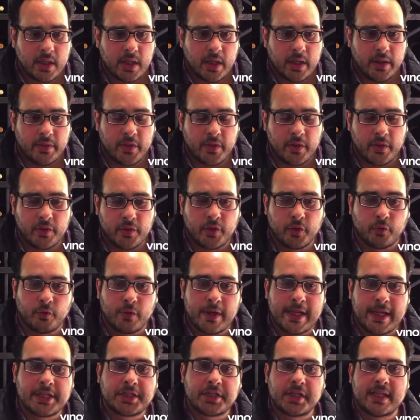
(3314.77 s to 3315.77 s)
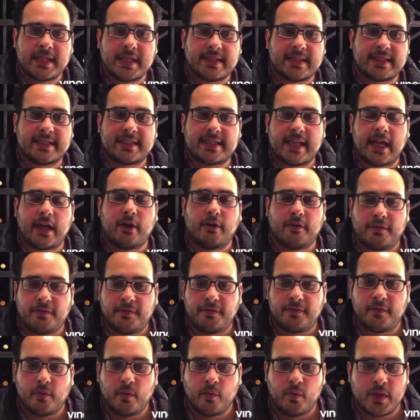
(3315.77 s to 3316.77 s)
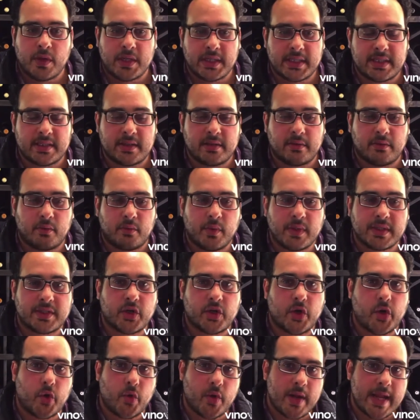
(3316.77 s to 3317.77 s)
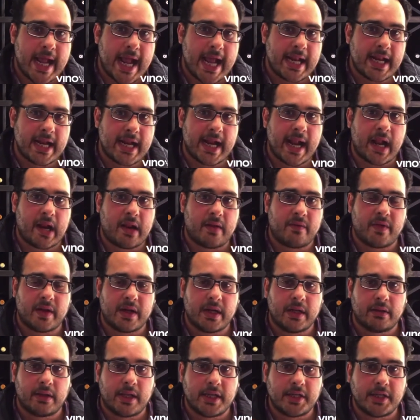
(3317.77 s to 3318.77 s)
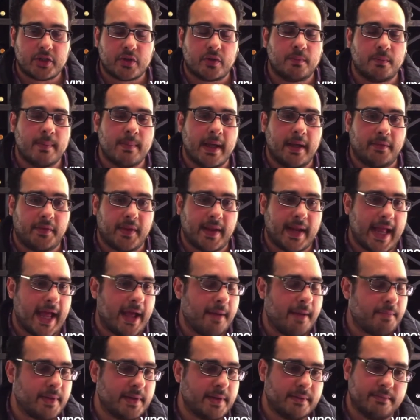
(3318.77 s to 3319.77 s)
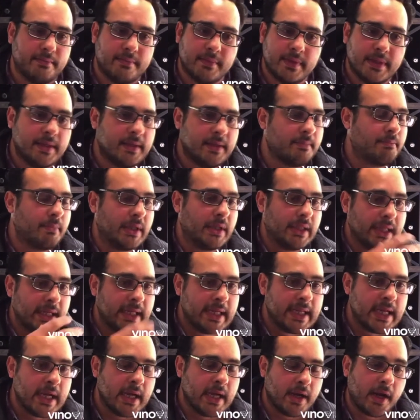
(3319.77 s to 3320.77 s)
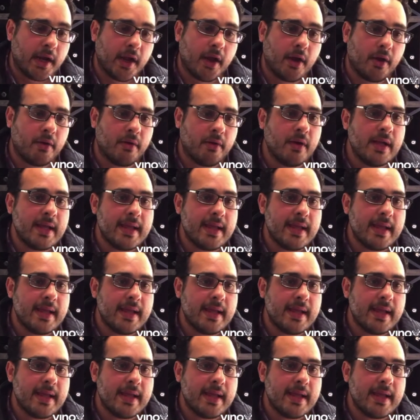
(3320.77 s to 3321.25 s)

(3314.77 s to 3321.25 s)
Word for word: The the region itself was was created out of a glacial melt that happened millennia ago.